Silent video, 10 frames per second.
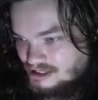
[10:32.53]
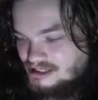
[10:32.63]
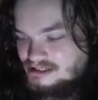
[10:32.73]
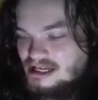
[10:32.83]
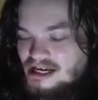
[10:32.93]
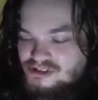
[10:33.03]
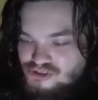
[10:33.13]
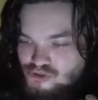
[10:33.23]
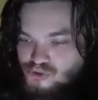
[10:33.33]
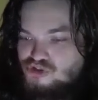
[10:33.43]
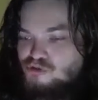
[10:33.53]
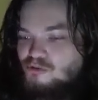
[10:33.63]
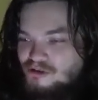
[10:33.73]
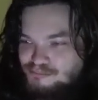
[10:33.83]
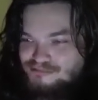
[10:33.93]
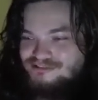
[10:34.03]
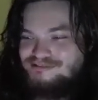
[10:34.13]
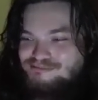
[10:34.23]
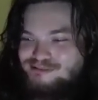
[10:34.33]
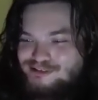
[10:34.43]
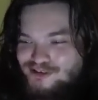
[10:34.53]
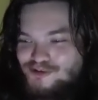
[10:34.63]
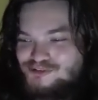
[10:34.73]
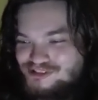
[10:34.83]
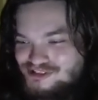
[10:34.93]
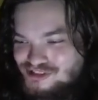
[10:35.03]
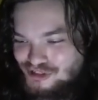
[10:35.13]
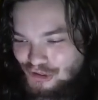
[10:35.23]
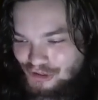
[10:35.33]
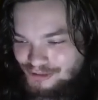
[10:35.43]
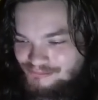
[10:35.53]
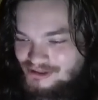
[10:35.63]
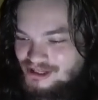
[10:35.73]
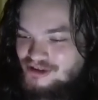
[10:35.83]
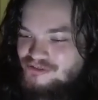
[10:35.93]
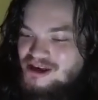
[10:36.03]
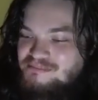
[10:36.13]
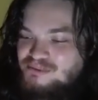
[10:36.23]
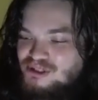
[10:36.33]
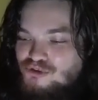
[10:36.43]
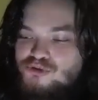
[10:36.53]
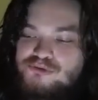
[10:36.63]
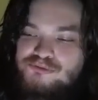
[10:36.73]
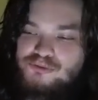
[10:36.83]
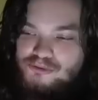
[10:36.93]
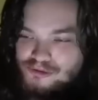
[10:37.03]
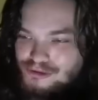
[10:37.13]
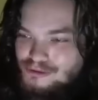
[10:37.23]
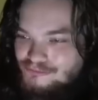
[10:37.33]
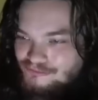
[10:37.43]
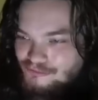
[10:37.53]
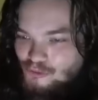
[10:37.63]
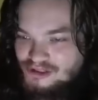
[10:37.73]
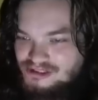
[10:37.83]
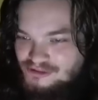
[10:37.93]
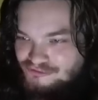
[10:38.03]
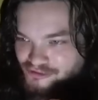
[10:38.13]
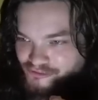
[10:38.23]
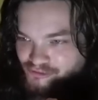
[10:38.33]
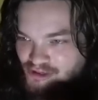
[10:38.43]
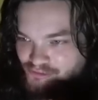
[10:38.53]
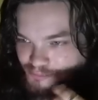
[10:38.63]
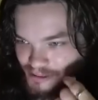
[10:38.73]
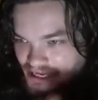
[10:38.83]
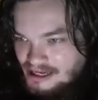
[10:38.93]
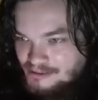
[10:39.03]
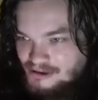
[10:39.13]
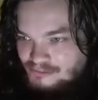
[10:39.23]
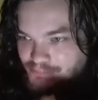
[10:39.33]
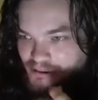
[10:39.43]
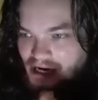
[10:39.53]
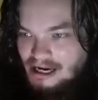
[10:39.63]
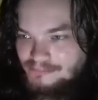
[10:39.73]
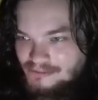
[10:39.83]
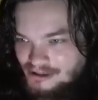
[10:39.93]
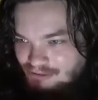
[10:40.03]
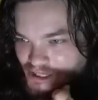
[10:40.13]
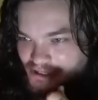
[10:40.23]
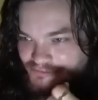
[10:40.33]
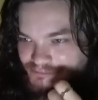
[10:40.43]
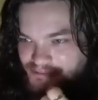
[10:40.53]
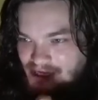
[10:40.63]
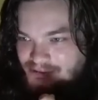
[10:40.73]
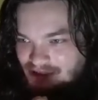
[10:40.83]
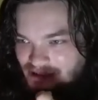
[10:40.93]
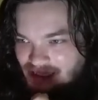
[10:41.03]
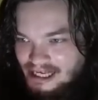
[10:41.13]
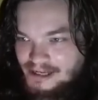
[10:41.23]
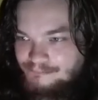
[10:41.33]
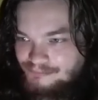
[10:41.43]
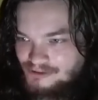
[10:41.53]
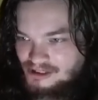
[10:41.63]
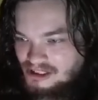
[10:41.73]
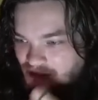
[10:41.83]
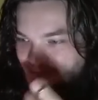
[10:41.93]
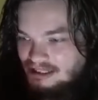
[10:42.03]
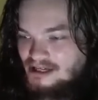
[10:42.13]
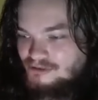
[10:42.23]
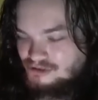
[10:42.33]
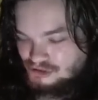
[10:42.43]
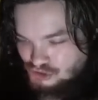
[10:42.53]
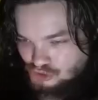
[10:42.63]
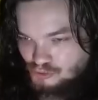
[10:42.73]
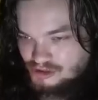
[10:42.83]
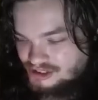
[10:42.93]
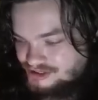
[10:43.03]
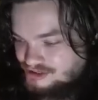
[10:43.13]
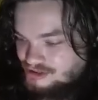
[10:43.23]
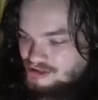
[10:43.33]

He's got his usual Prigozhin charm, that beautiful voice of, of, of a babe, of a bob, of a, of a baby little lamb coming out to soothe us.